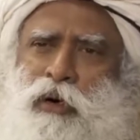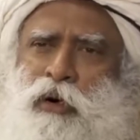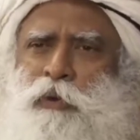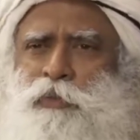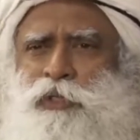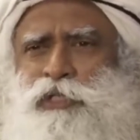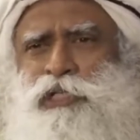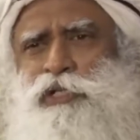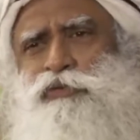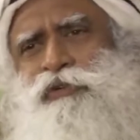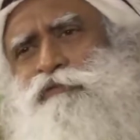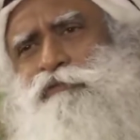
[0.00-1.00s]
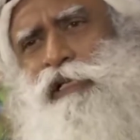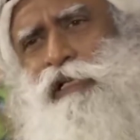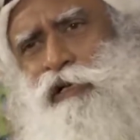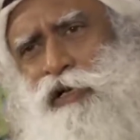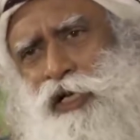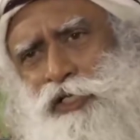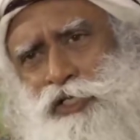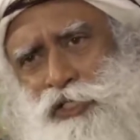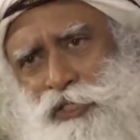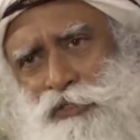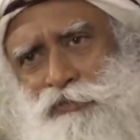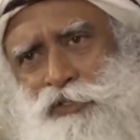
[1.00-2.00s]
obviously you will feel
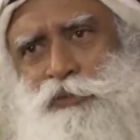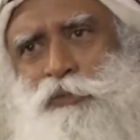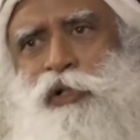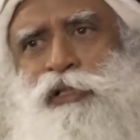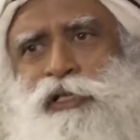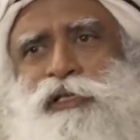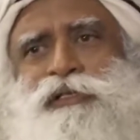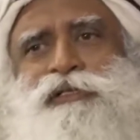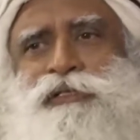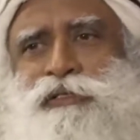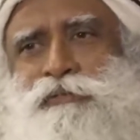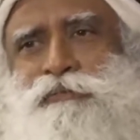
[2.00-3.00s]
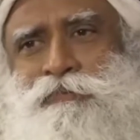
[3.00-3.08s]
crushed for small things.